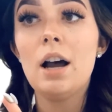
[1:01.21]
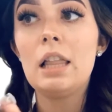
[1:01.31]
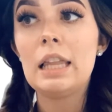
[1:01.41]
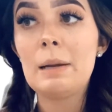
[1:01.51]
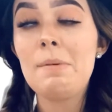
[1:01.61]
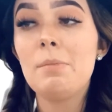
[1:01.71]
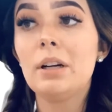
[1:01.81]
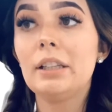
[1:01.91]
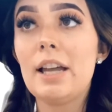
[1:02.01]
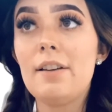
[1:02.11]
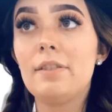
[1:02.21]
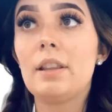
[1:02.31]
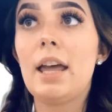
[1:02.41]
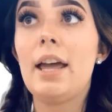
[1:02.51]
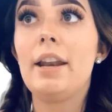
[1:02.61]
a little bit more lift
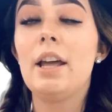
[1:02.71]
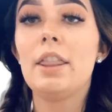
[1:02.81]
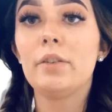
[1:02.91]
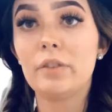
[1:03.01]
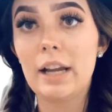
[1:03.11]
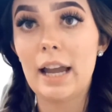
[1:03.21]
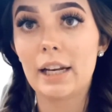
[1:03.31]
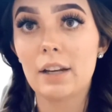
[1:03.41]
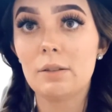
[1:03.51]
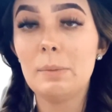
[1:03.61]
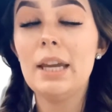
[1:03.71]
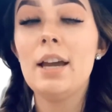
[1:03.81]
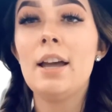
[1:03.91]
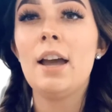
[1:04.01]
than the freehand gives me,